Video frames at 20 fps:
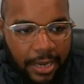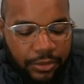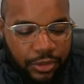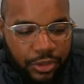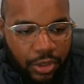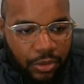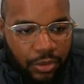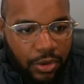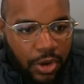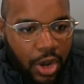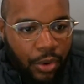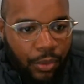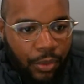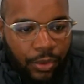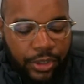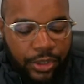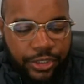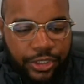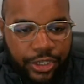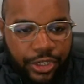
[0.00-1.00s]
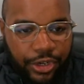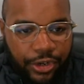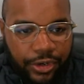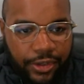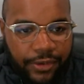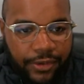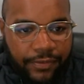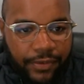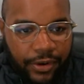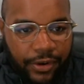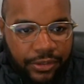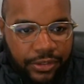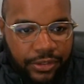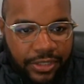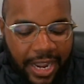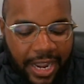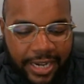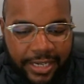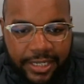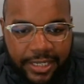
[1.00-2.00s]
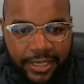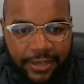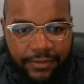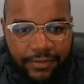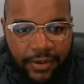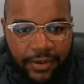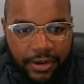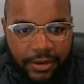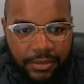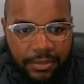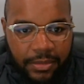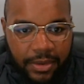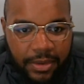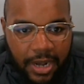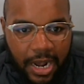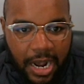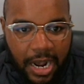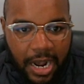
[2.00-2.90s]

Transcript: So we're a security first IT firm.